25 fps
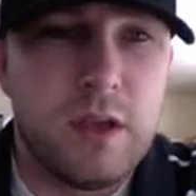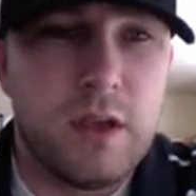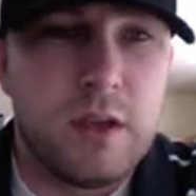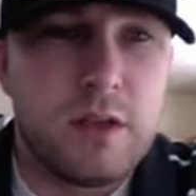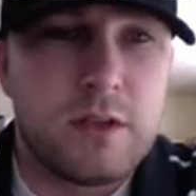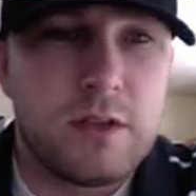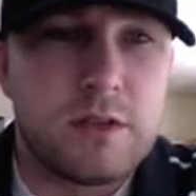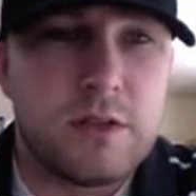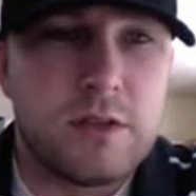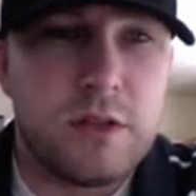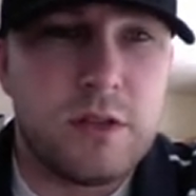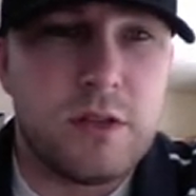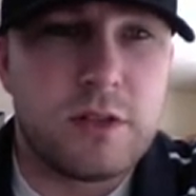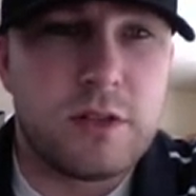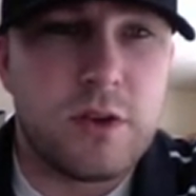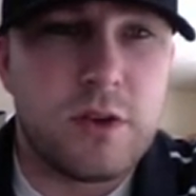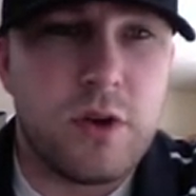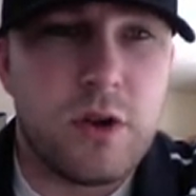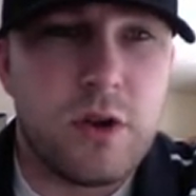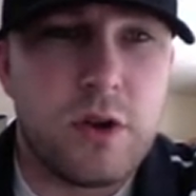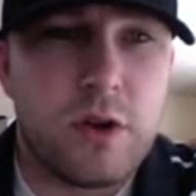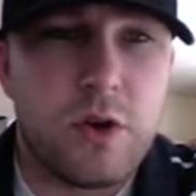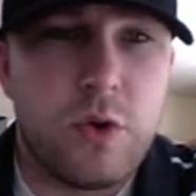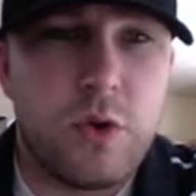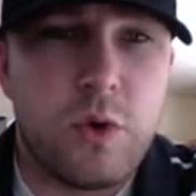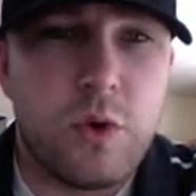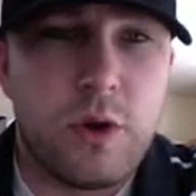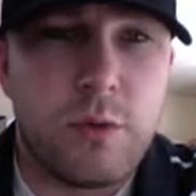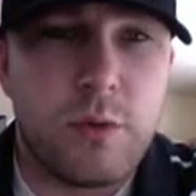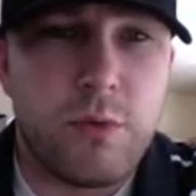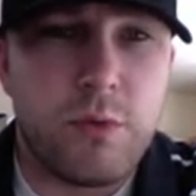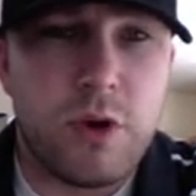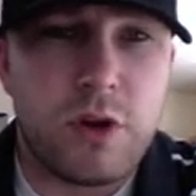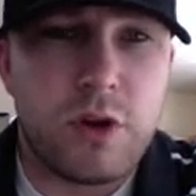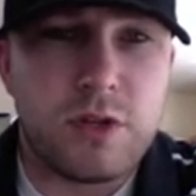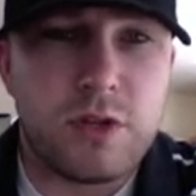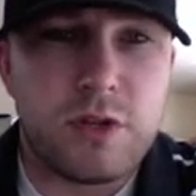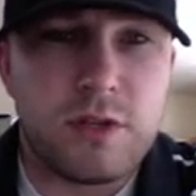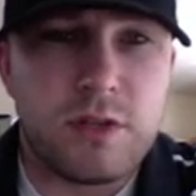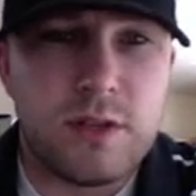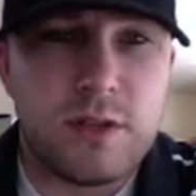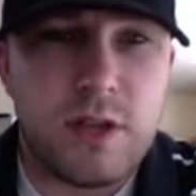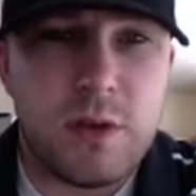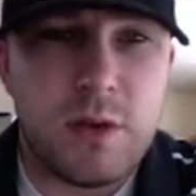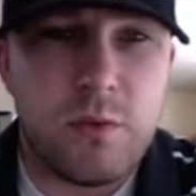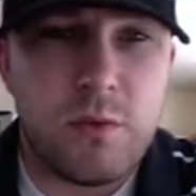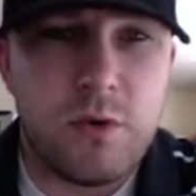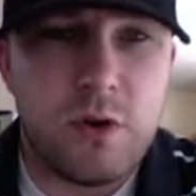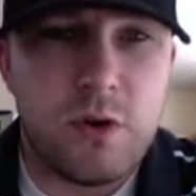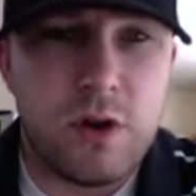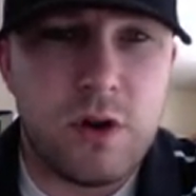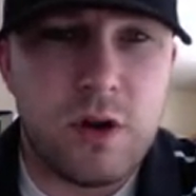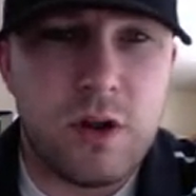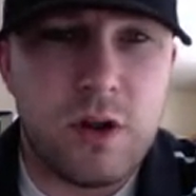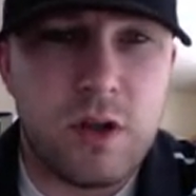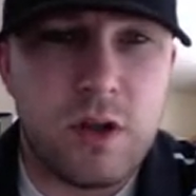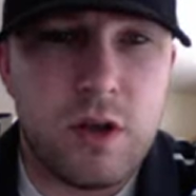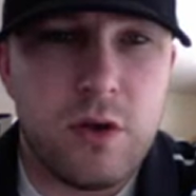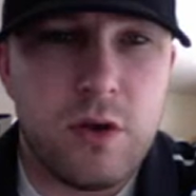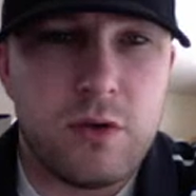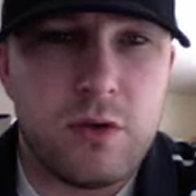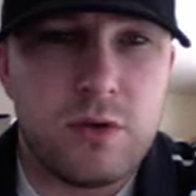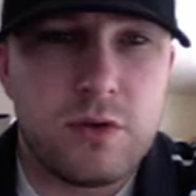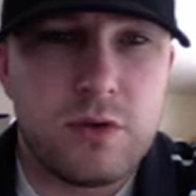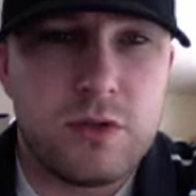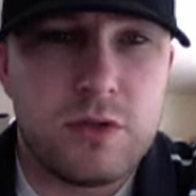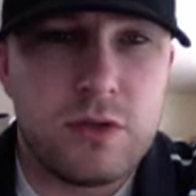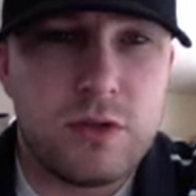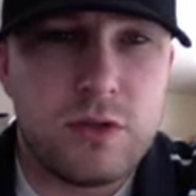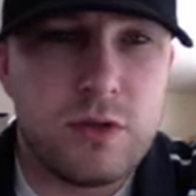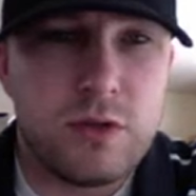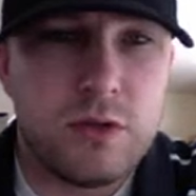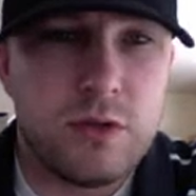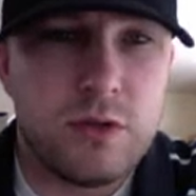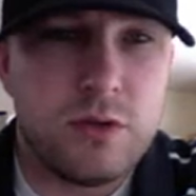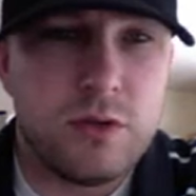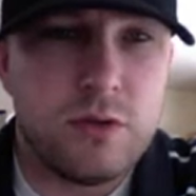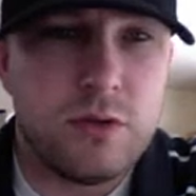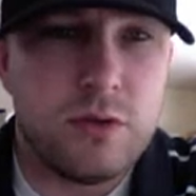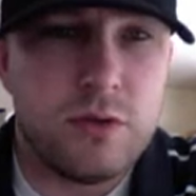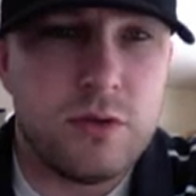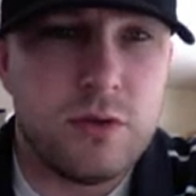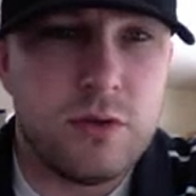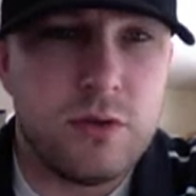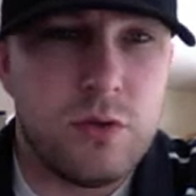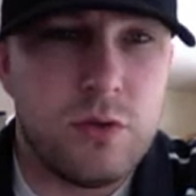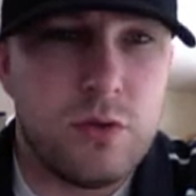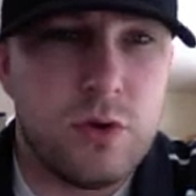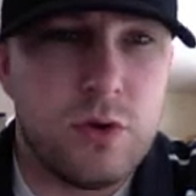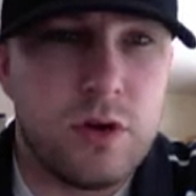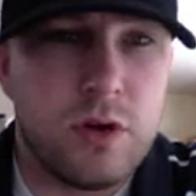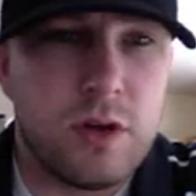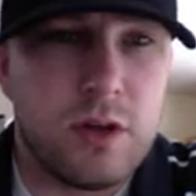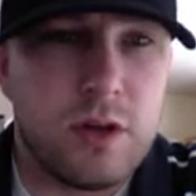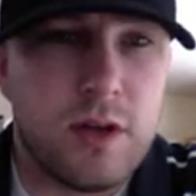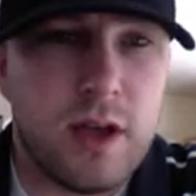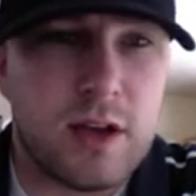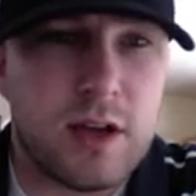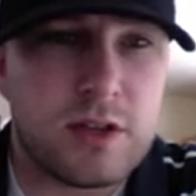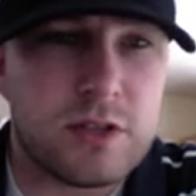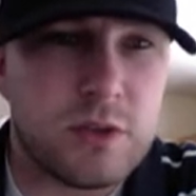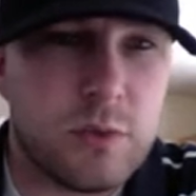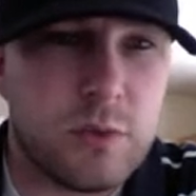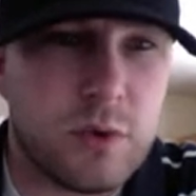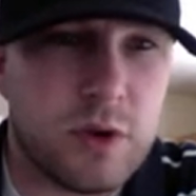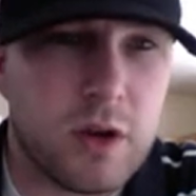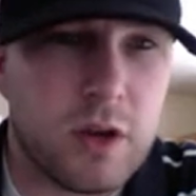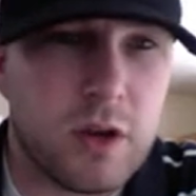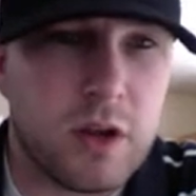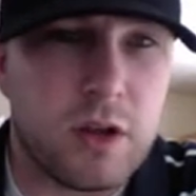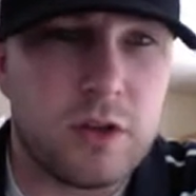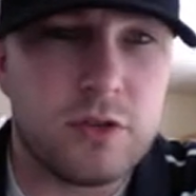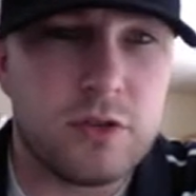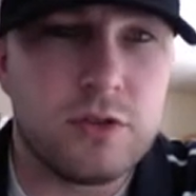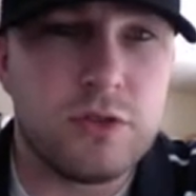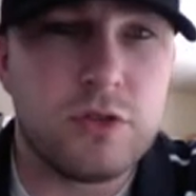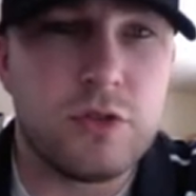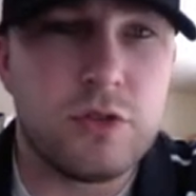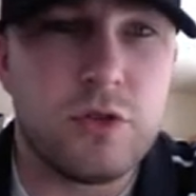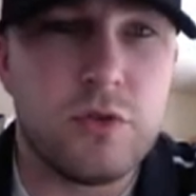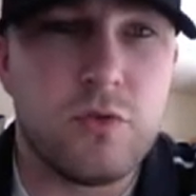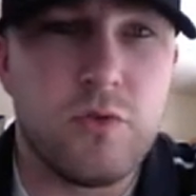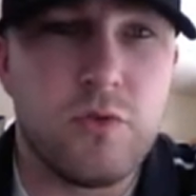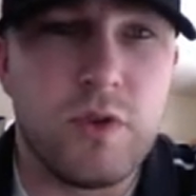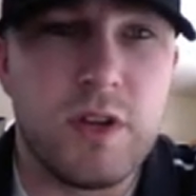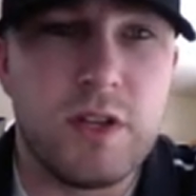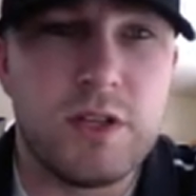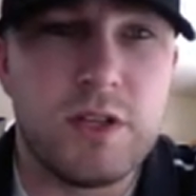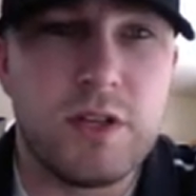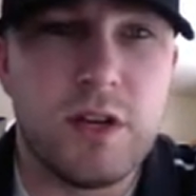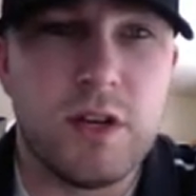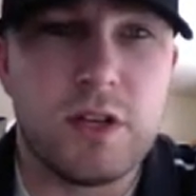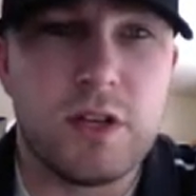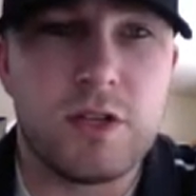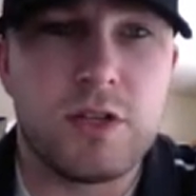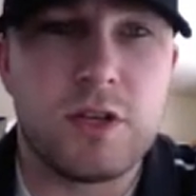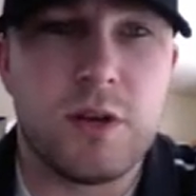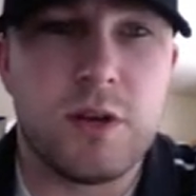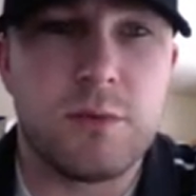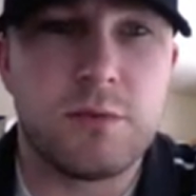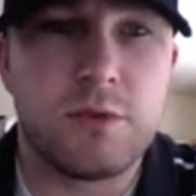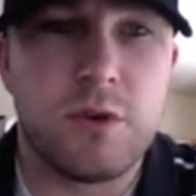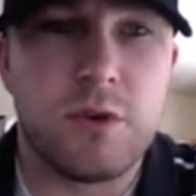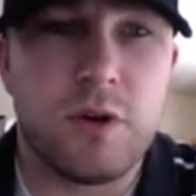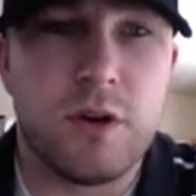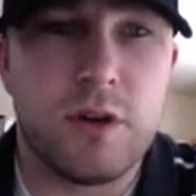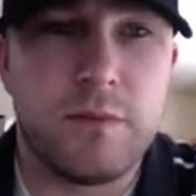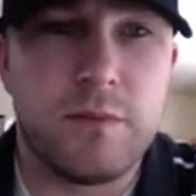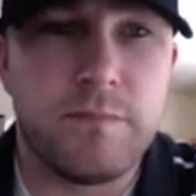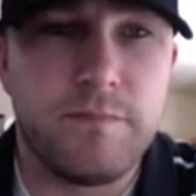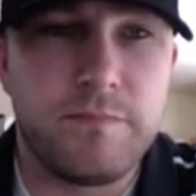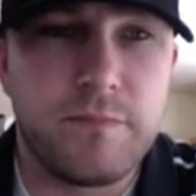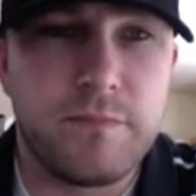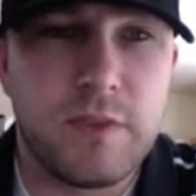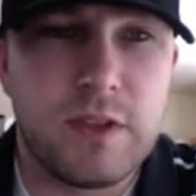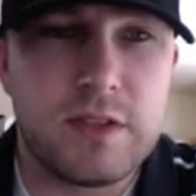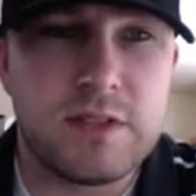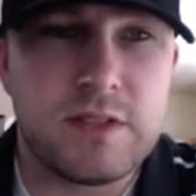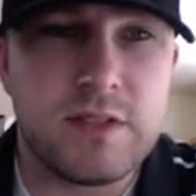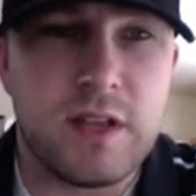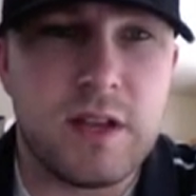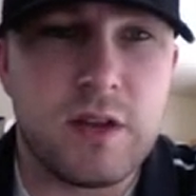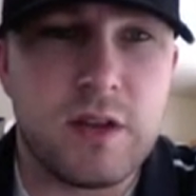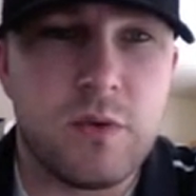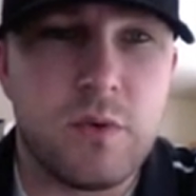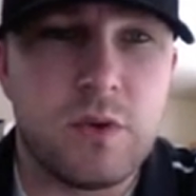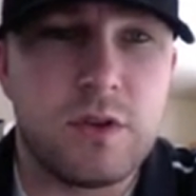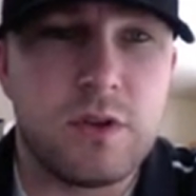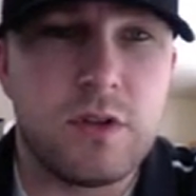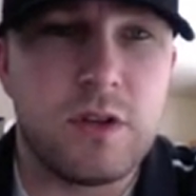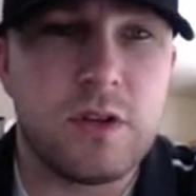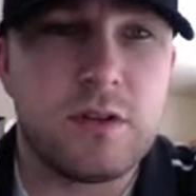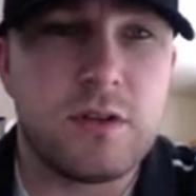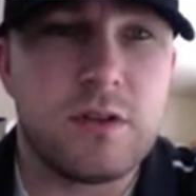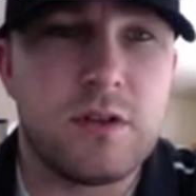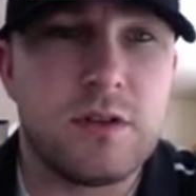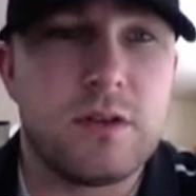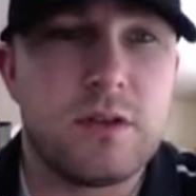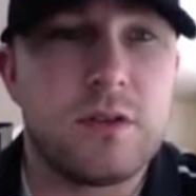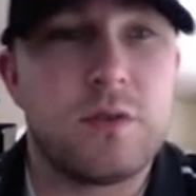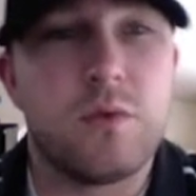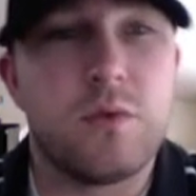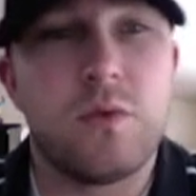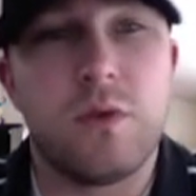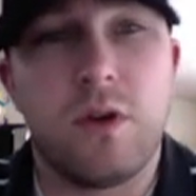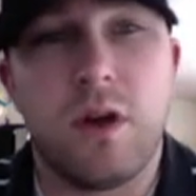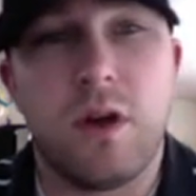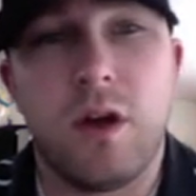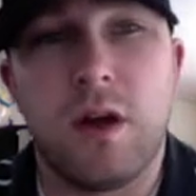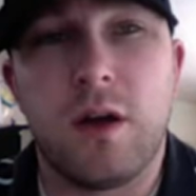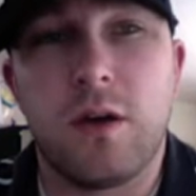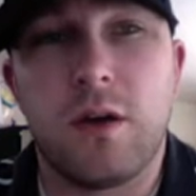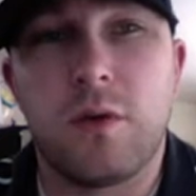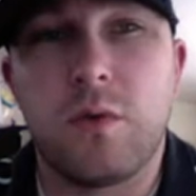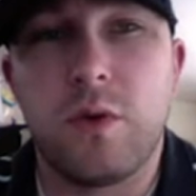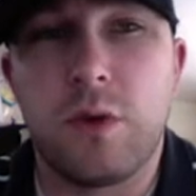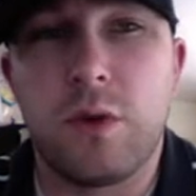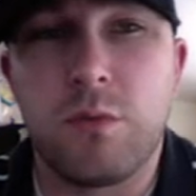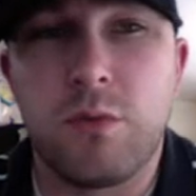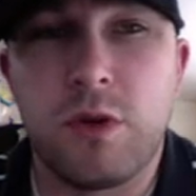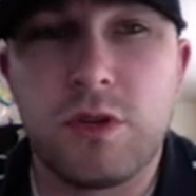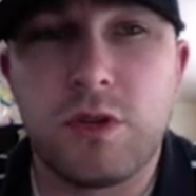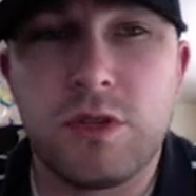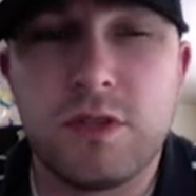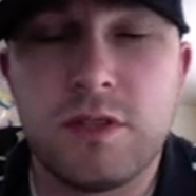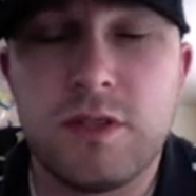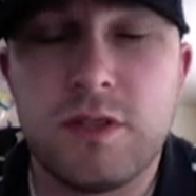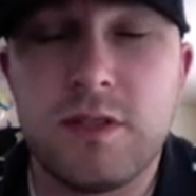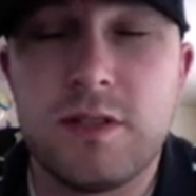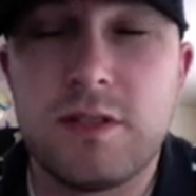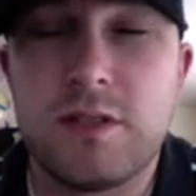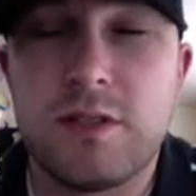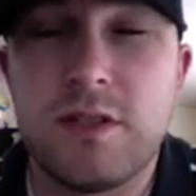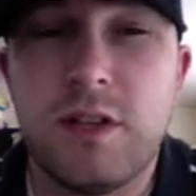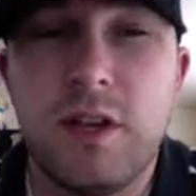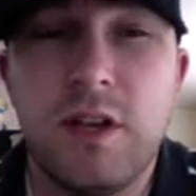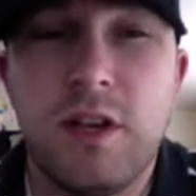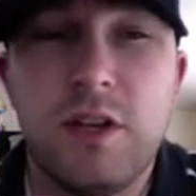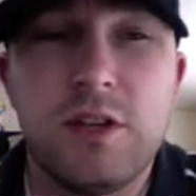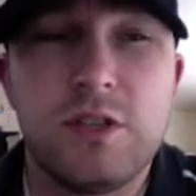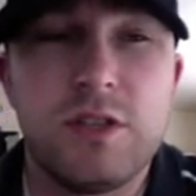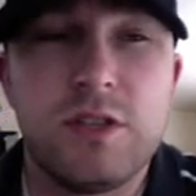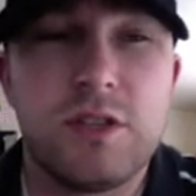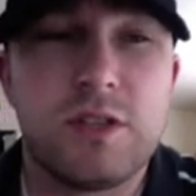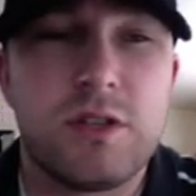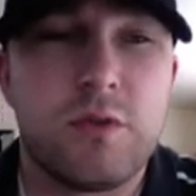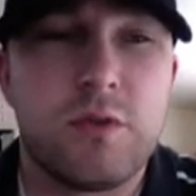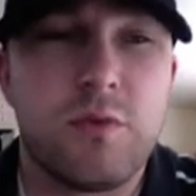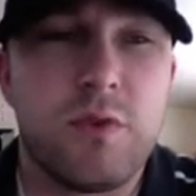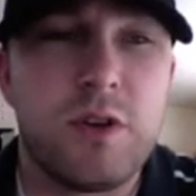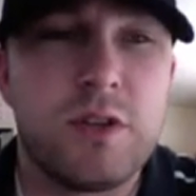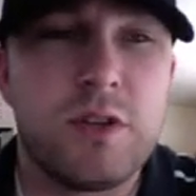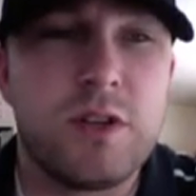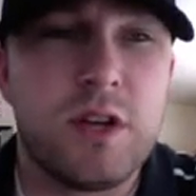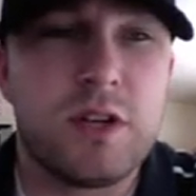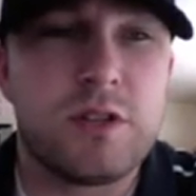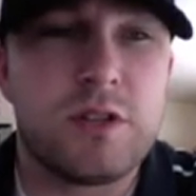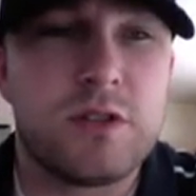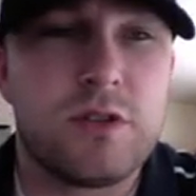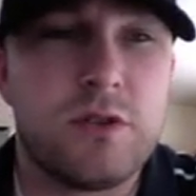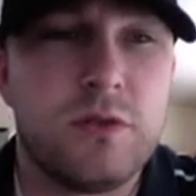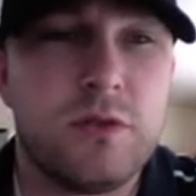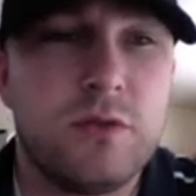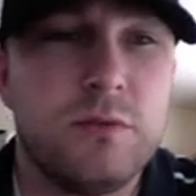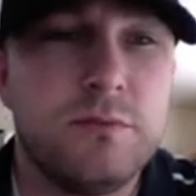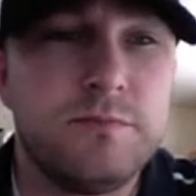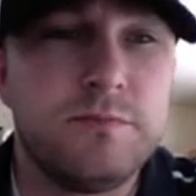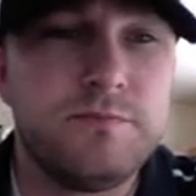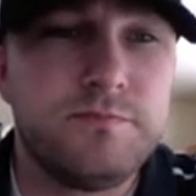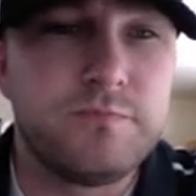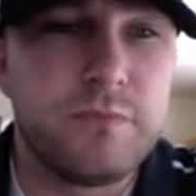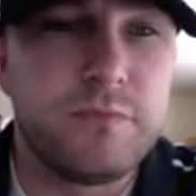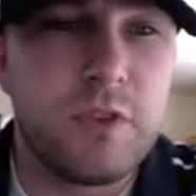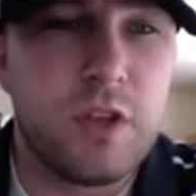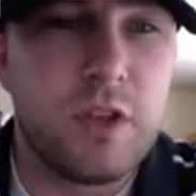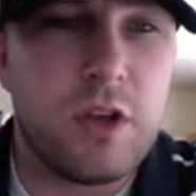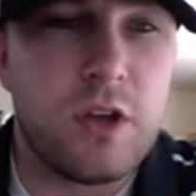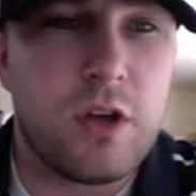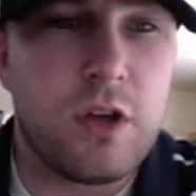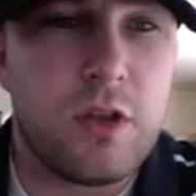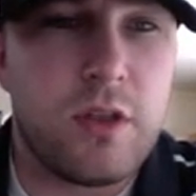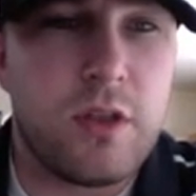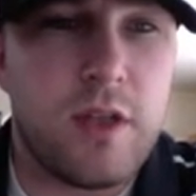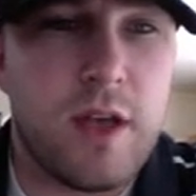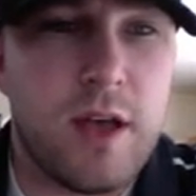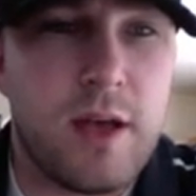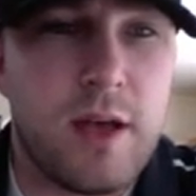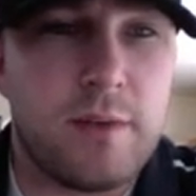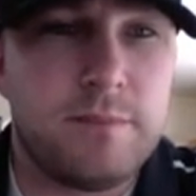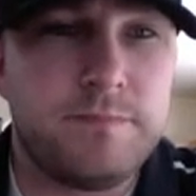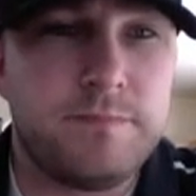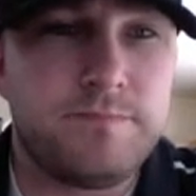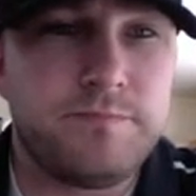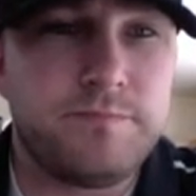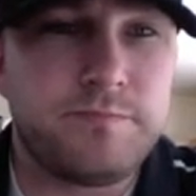So let's go to Quick Brushes, and we're going to go to, actually we're going to go to Retouch. I'm sorry, it's not in Quick Brushes, it's just the Retouch tool. Go to that,